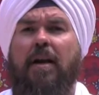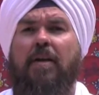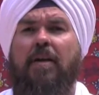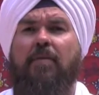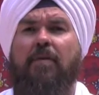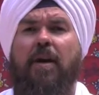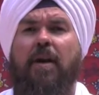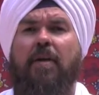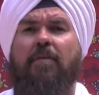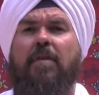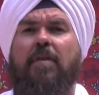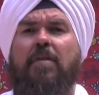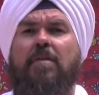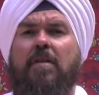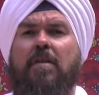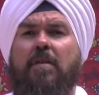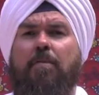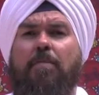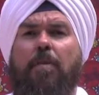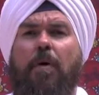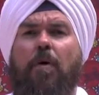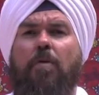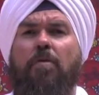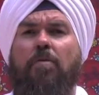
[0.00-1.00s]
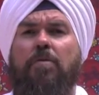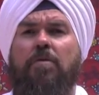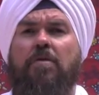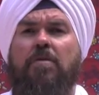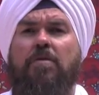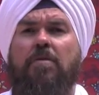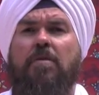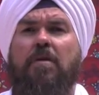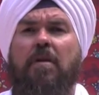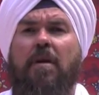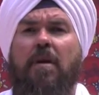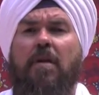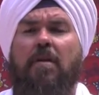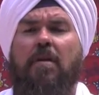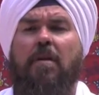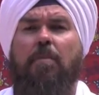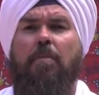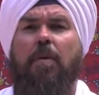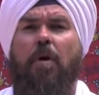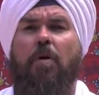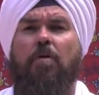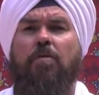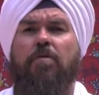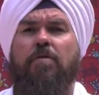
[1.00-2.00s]
Even if it's the
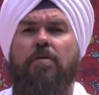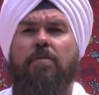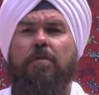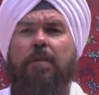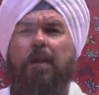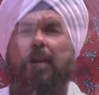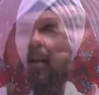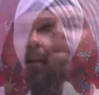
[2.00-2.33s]
postman.